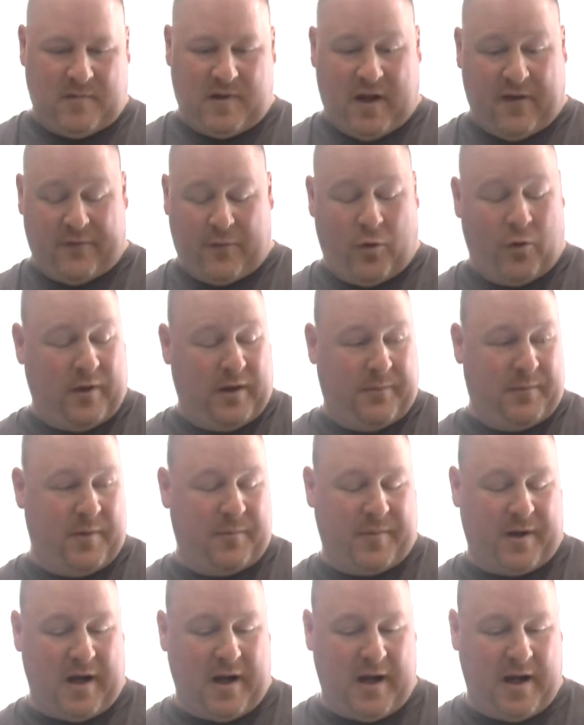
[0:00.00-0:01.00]
I've only been
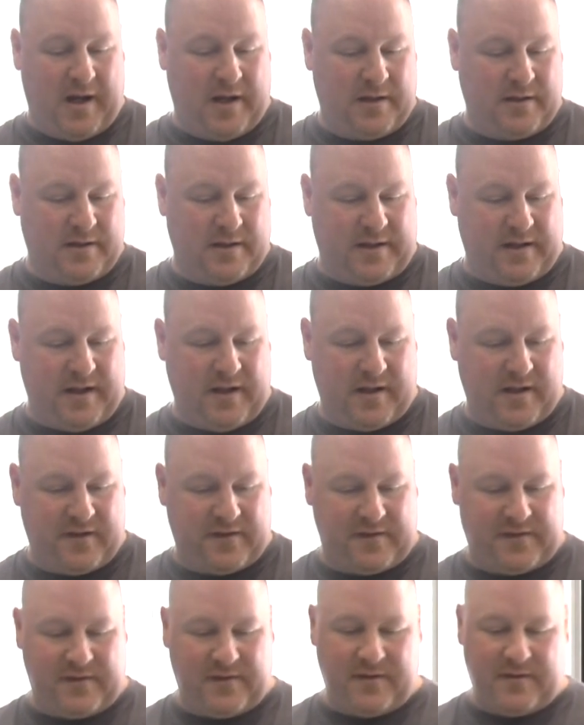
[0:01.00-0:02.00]
buying the tea
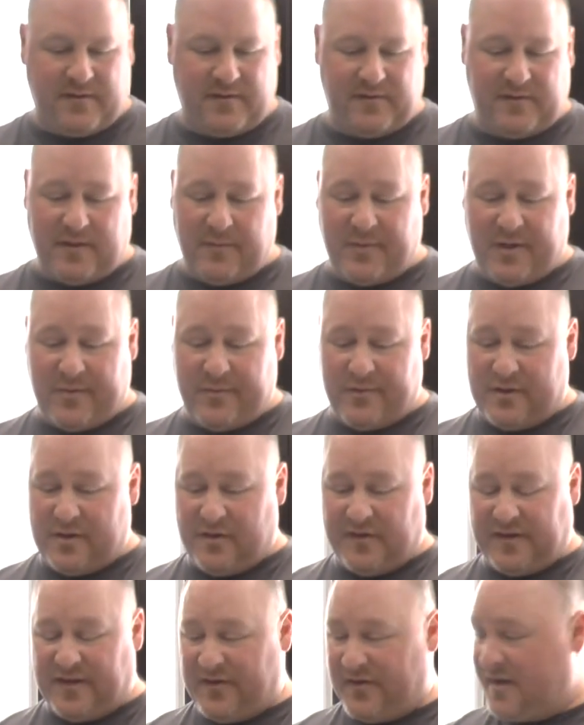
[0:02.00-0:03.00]
discs. So I've been
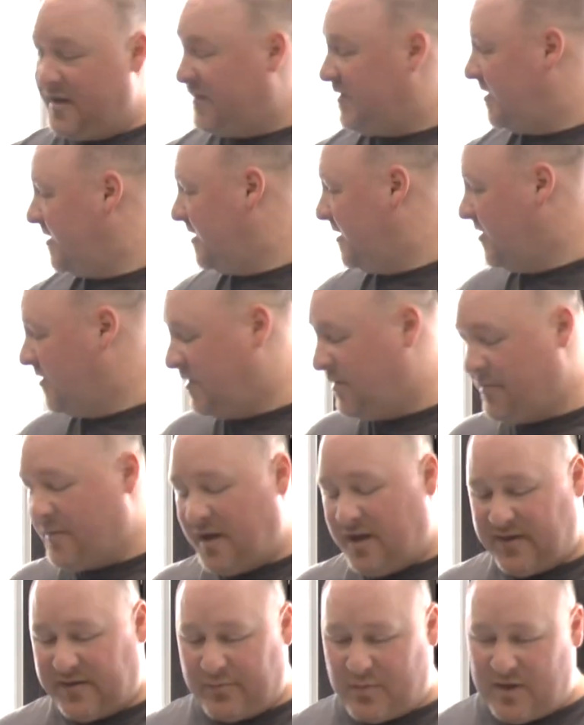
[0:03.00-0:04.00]
using this and using my
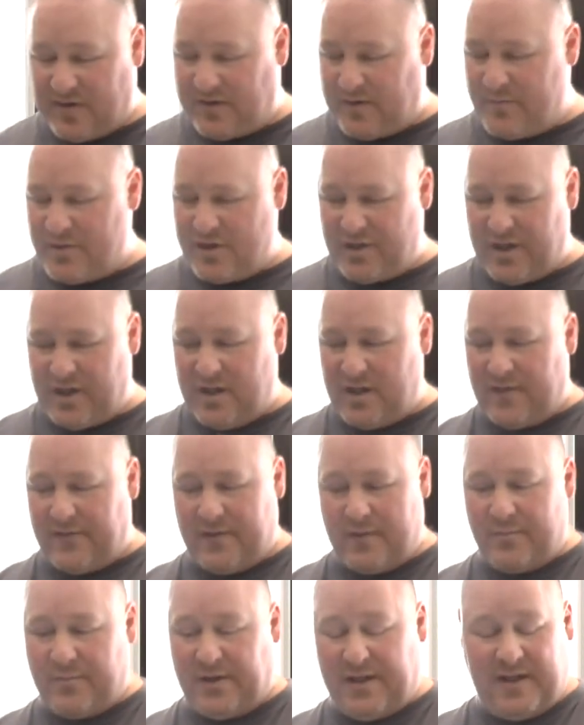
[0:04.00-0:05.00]
espresso machine. I've
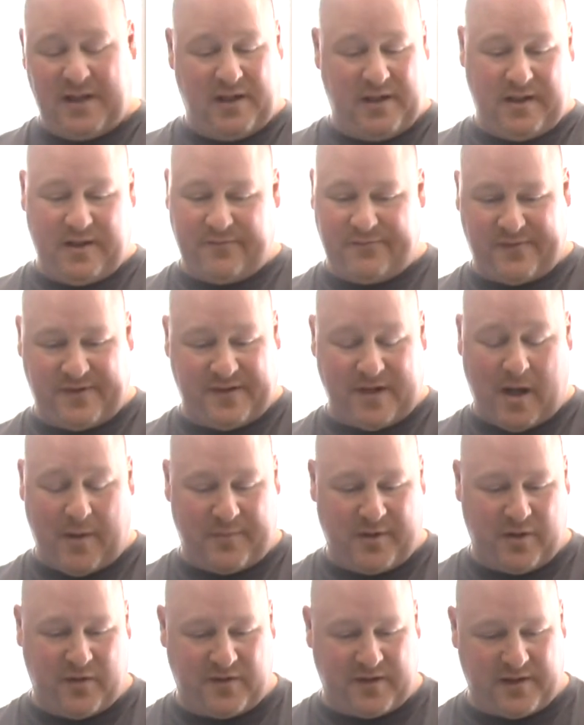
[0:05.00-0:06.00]
completely
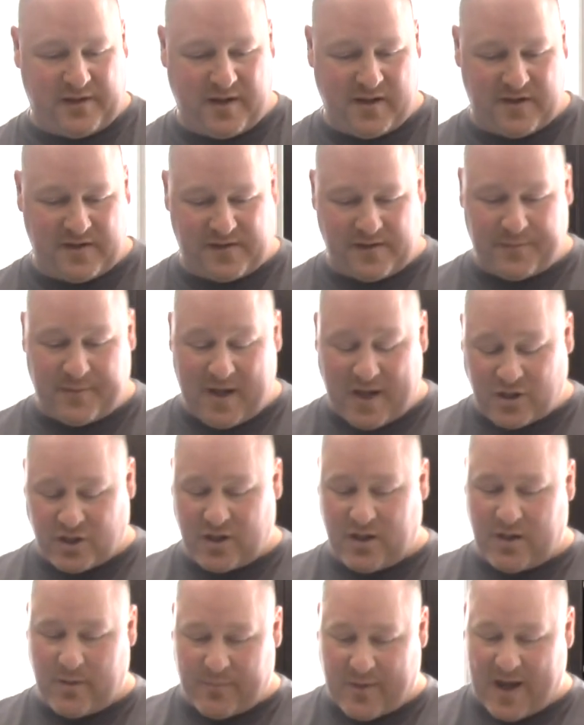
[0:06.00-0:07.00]
stopped using this. I'm
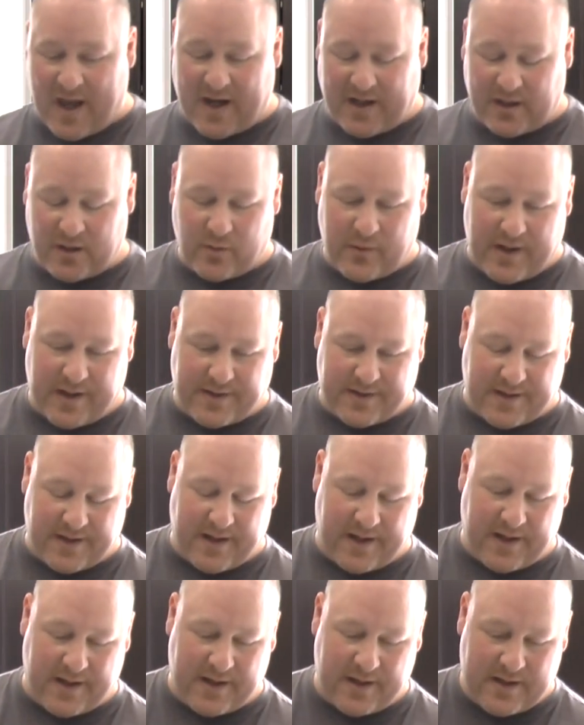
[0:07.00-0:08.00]
actually going to pack it away
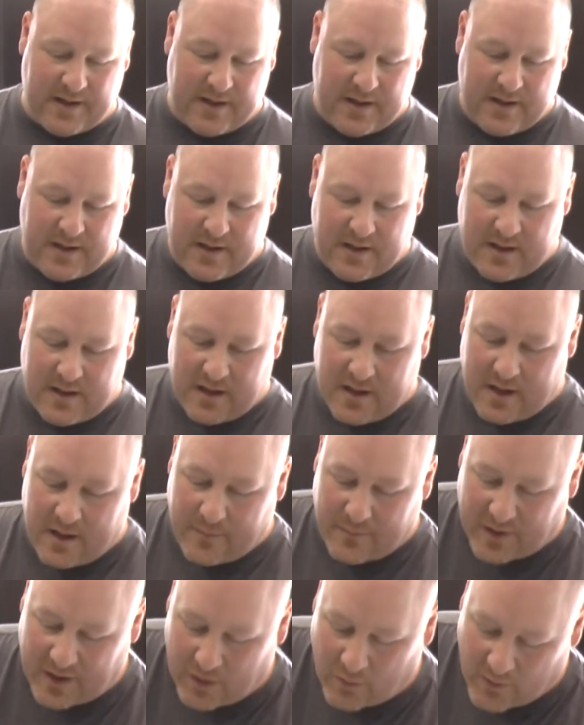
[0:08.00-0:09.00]
today.
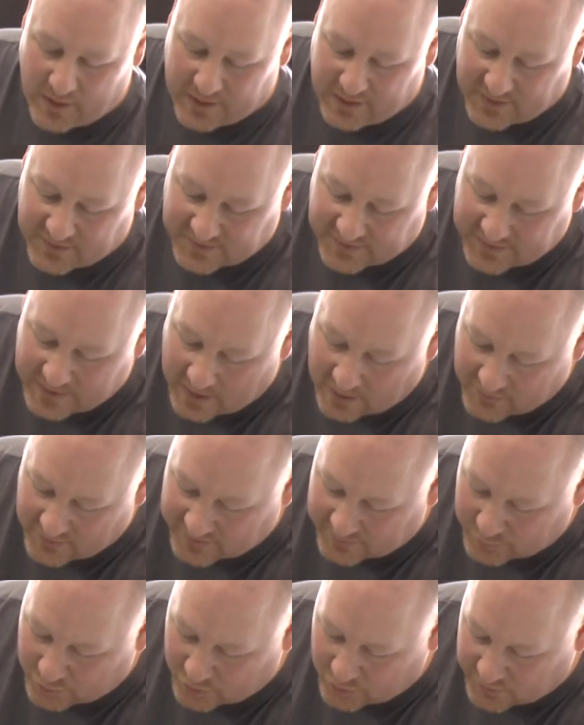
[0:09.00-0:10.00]
But I want you to see how
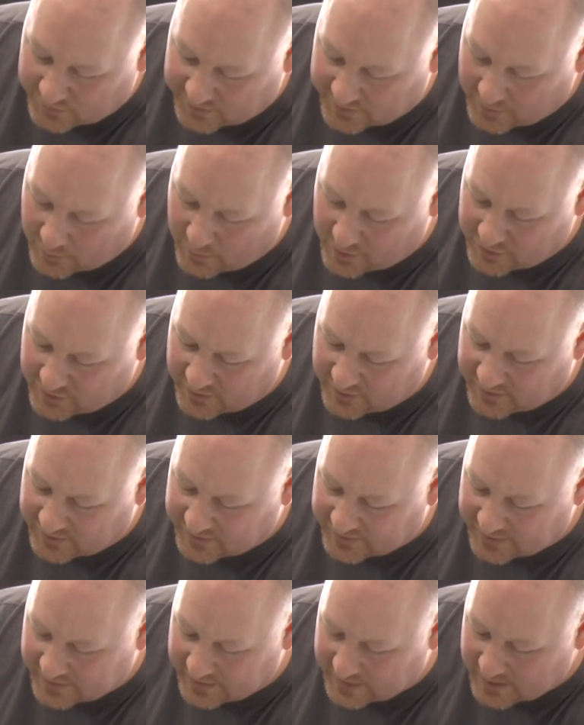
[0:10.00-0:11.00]
this brews. I want you to
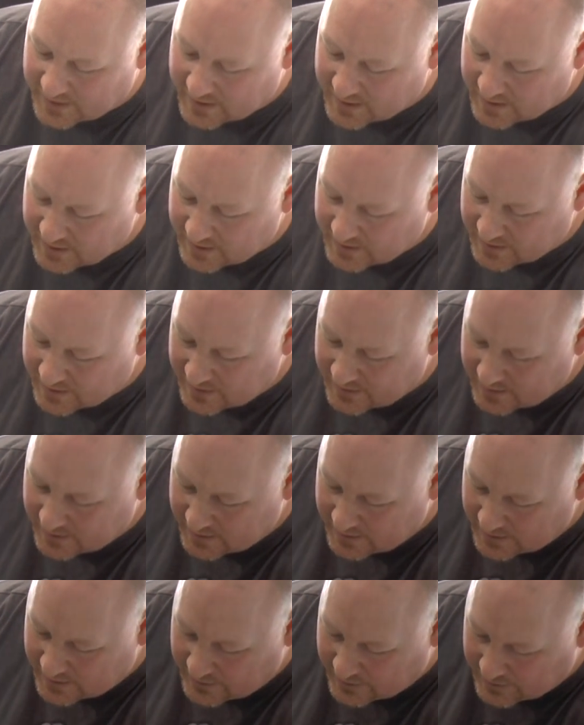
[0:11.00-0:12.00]
see
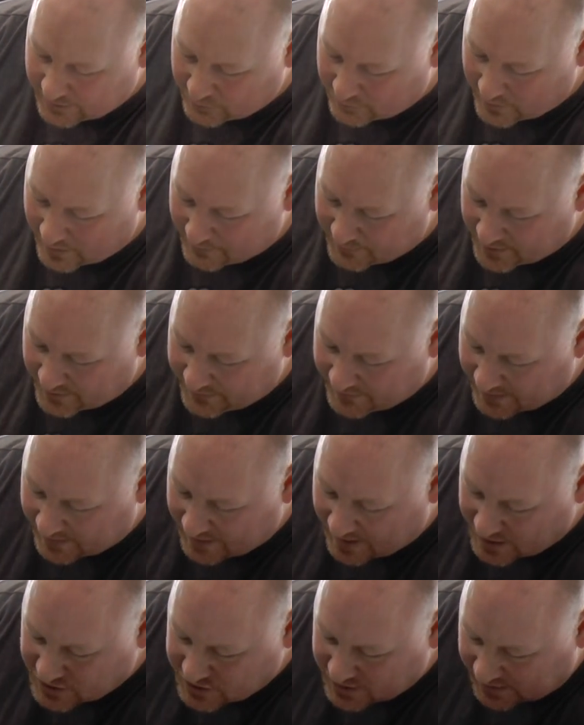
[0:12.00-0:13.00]
the crema that it
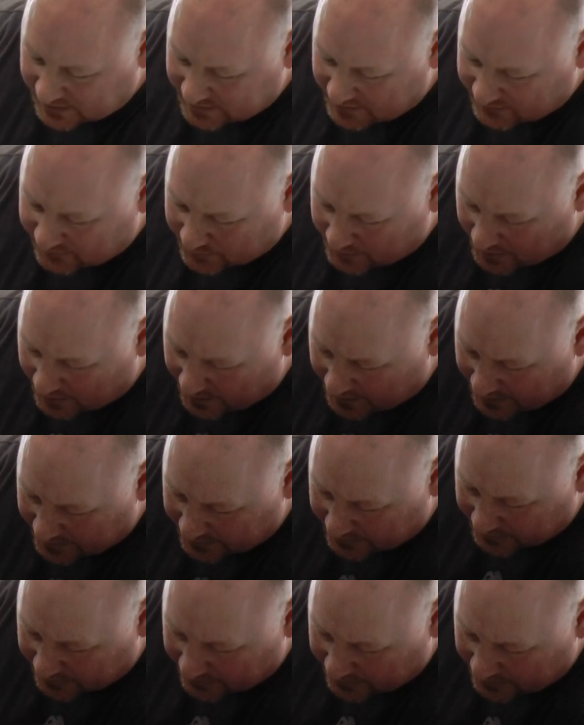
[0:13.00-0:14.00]
actually leaves behind here.